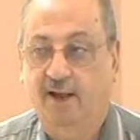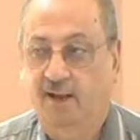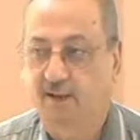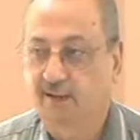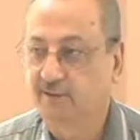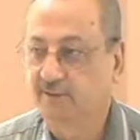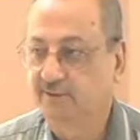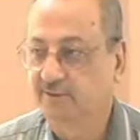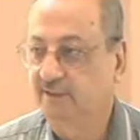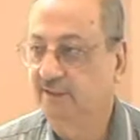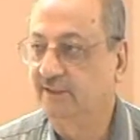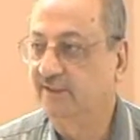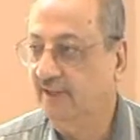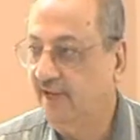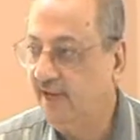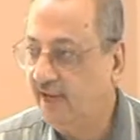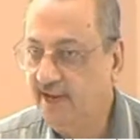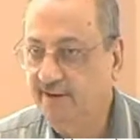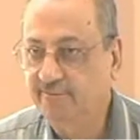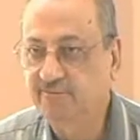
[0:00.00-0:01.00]
Since I
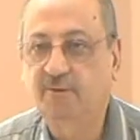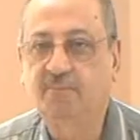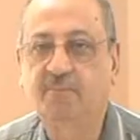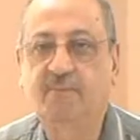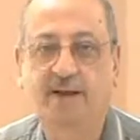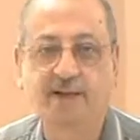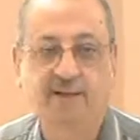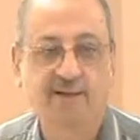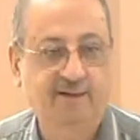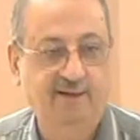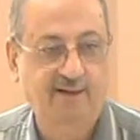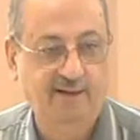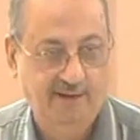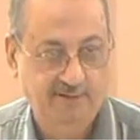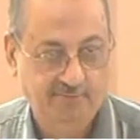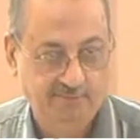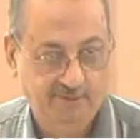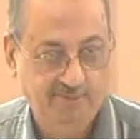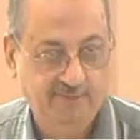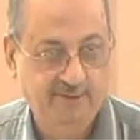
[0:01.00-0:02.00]
have the mic, I
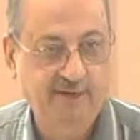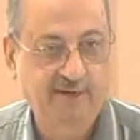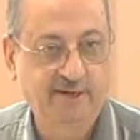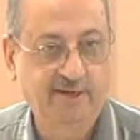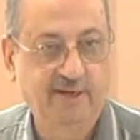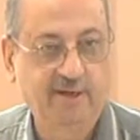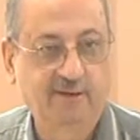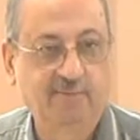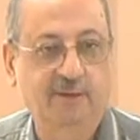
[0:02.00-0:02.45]
will be reading,